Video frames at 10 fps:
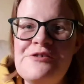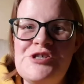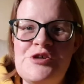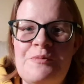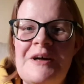
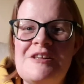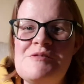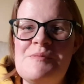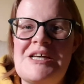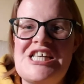YouTube, welcome
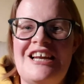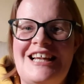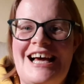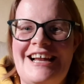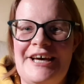to my channel,
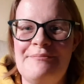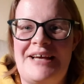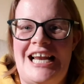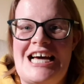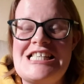Anna
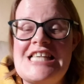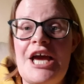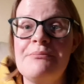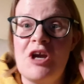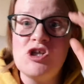Bella, and today
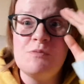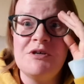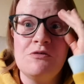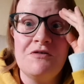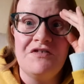I'm going to
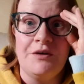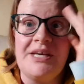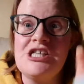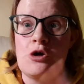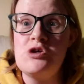be
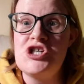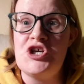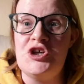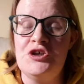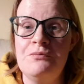reviewing Doctor
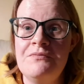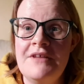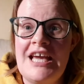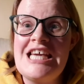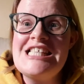Who
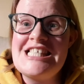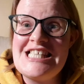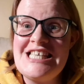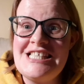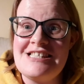
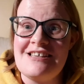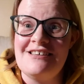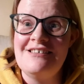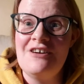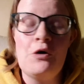
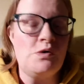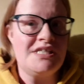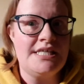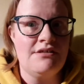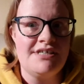Season or
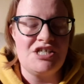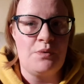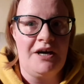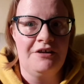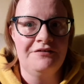Series
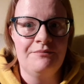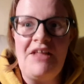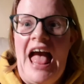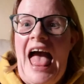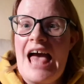12,
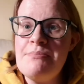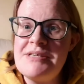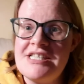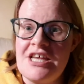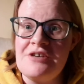
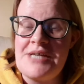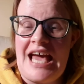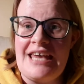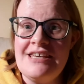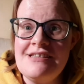Episode
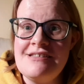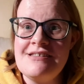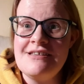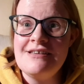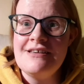
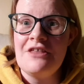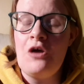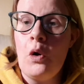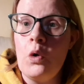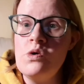8,
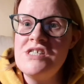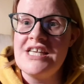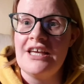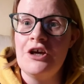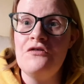The
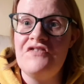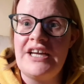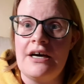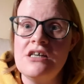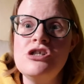Haunting of
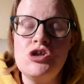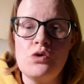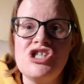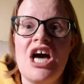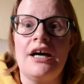Villa
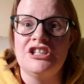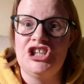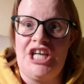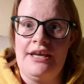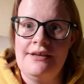
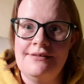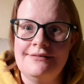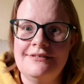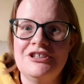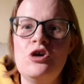Diodati.
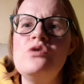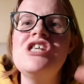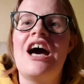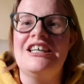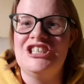
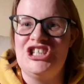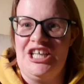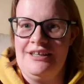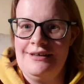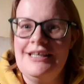
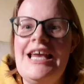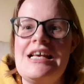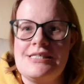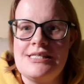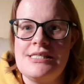Diodati,
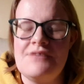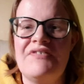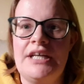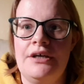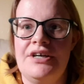yes, it's a
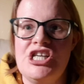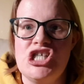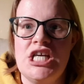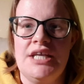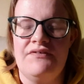villa in
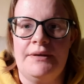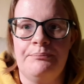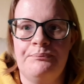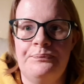Geneva.